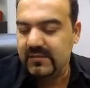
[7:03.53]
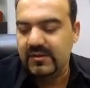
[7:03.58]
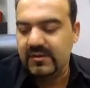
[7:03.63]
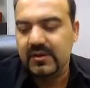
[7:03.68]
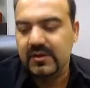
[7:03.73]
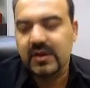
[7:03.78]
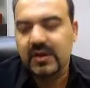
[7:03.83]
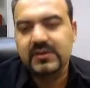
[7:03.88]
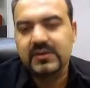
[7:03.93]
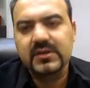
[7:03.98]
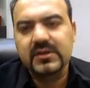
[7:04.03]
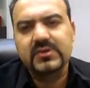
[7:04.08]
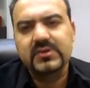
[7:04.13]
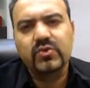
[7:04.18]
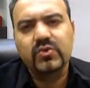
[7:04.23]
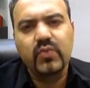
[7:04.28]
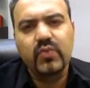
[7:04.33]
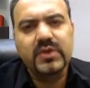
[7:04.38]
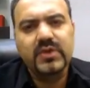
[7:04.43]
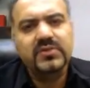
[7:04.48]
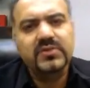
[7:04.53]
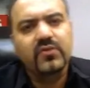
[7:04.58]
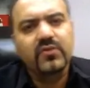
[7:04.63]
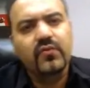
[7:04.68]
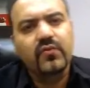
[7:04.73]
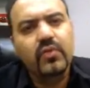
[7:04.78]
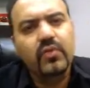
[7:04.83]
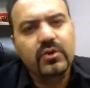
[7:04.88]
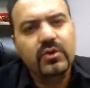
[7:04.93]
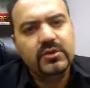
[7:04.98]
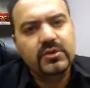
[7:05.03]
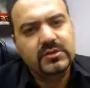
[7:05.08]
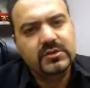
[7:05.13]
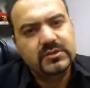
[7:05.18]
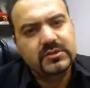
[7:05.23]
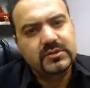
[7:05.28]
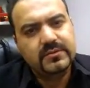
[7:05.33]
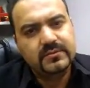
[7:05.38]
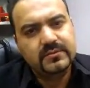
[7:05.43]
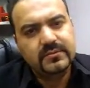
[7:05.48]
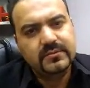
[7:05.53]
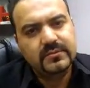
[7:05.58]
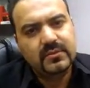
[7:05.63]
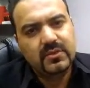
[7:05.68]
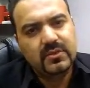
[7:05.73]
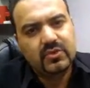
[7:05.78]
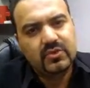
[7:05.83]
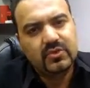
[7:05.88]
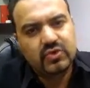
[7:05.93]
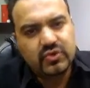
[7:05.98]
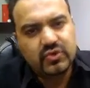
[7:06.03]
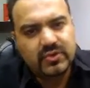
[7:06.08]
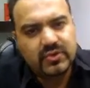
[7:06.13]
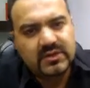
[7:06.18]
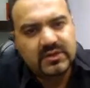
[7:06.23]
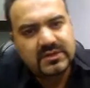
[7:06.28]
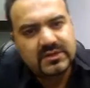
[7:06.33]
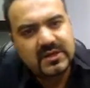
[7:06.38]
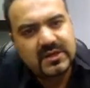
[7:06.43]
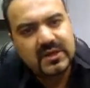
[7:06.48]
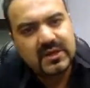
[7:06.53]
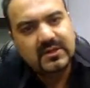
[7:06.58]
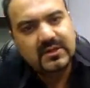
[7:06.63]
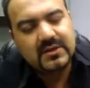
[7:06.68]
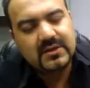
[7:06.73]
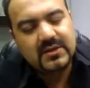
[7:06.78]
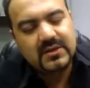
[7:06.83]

I think it's a waste of words to stress that